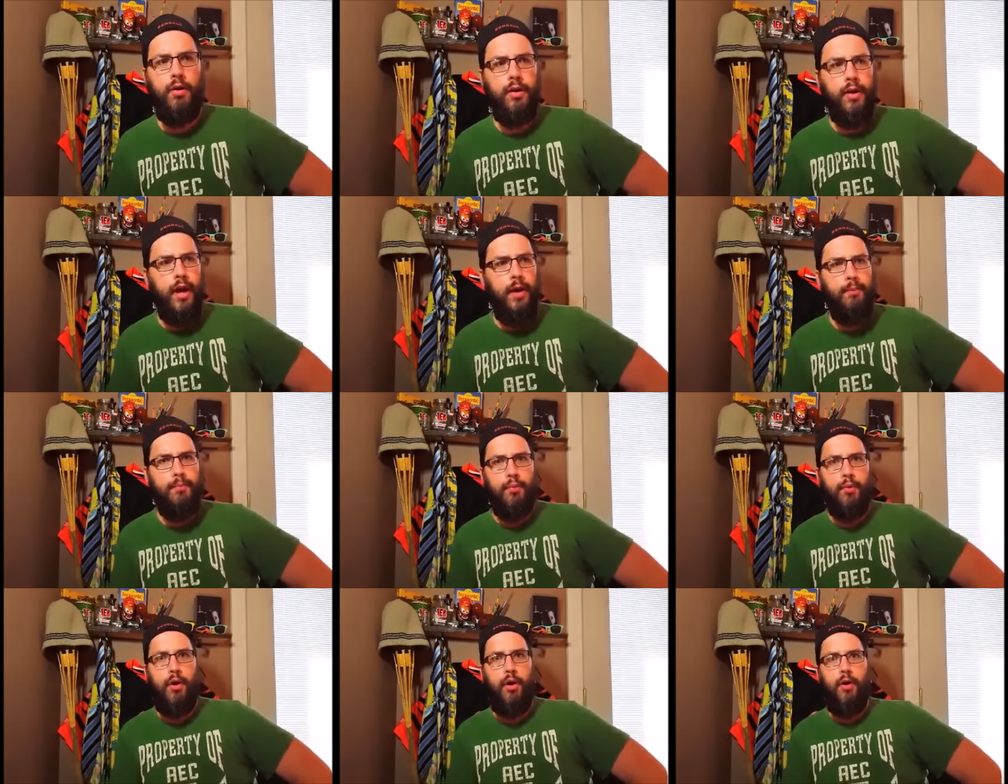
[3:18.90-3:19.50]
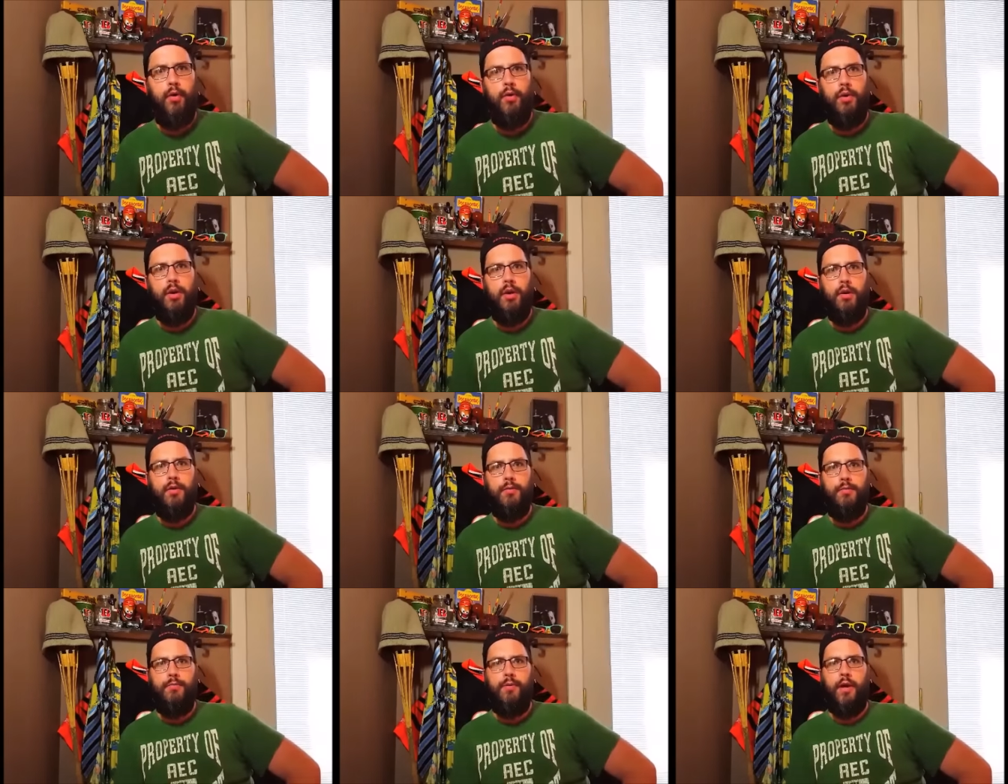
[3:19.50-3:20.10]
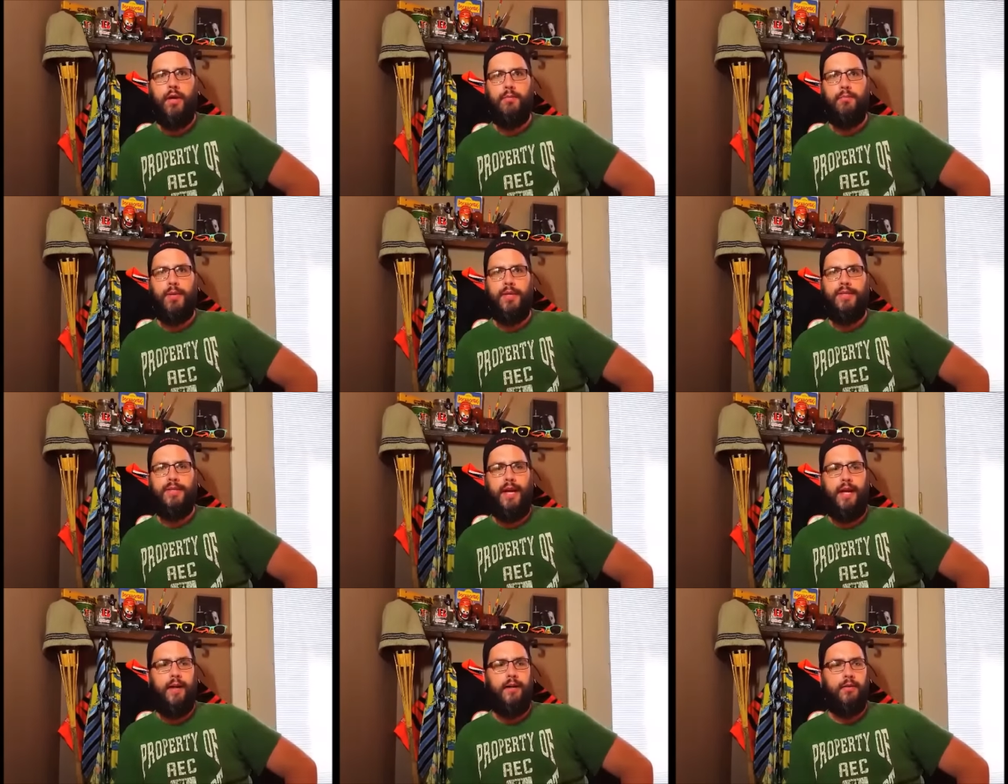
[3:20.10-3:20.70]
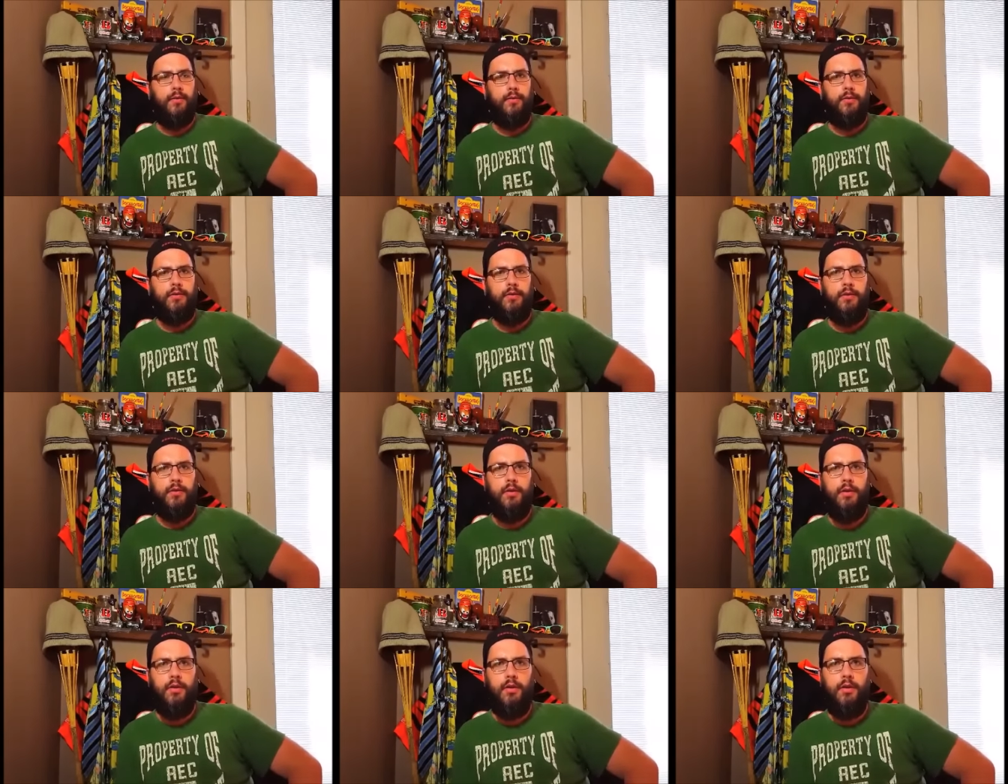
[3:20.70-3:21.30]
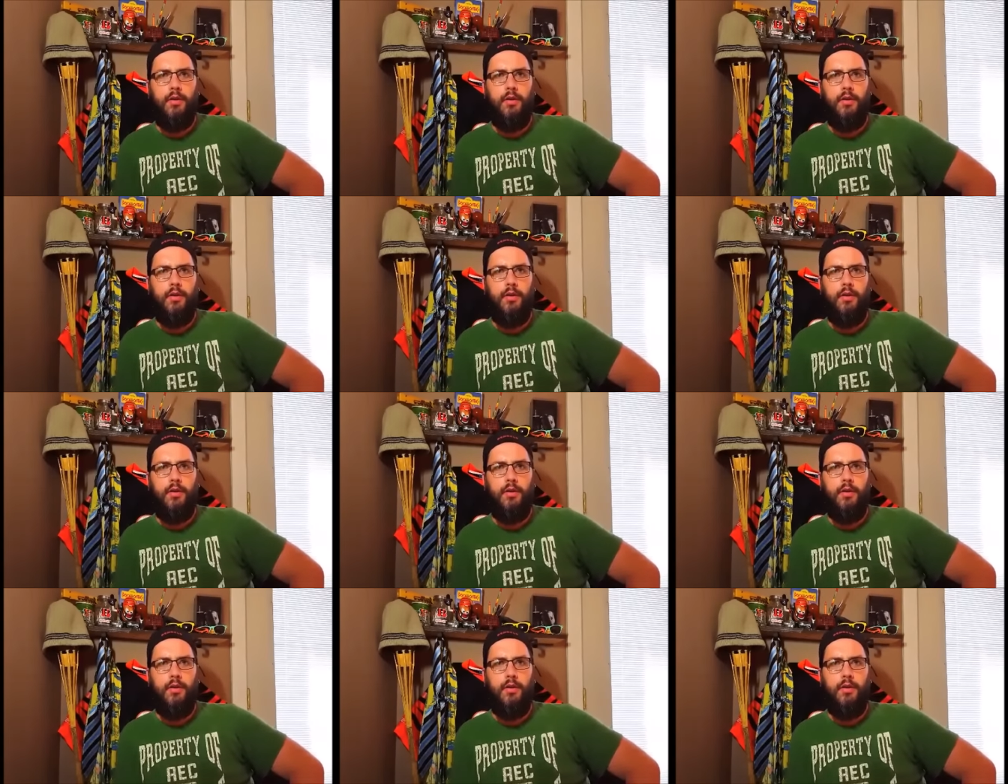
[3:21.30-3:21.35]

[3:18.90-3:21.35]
Yeah, bro. Fuck McDonald's.